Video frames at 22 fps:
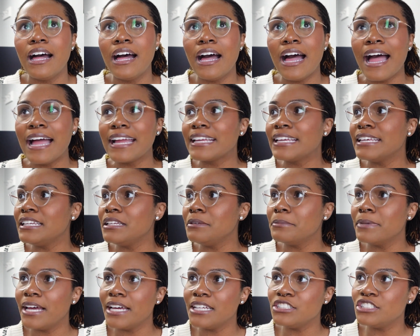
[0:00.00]
I can
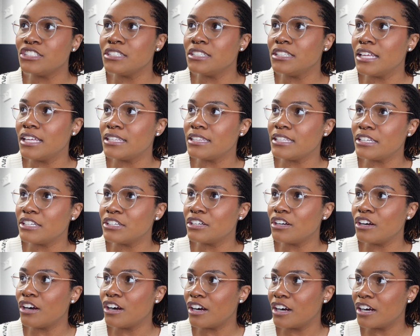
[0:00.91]
imagine that
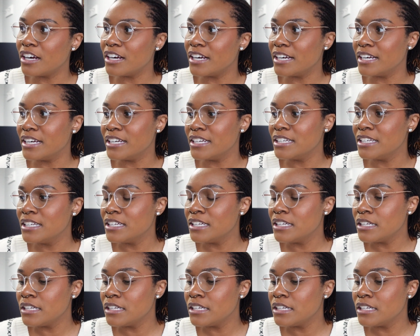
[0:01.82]
there are